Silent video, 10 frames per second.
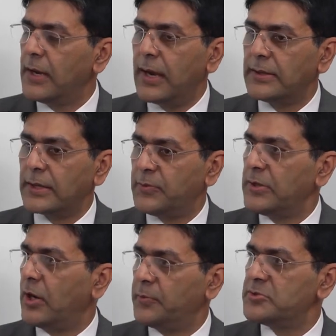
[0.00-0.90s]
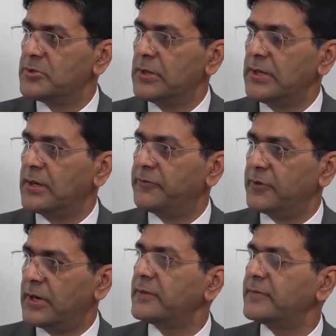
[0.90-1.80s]
and that's where the opportunities are
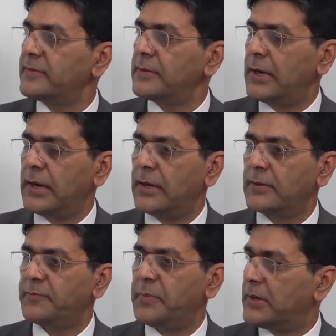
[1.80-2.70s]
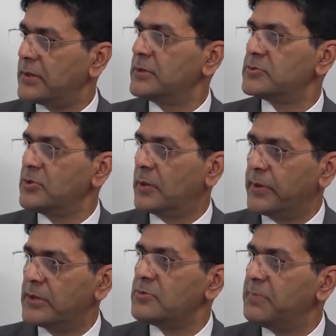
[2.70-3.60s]
for us as partners to the
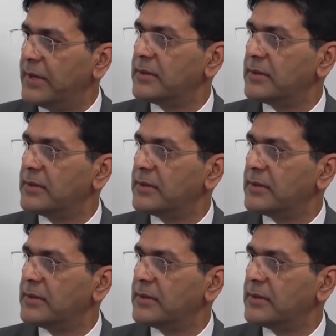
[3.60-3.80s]
operators to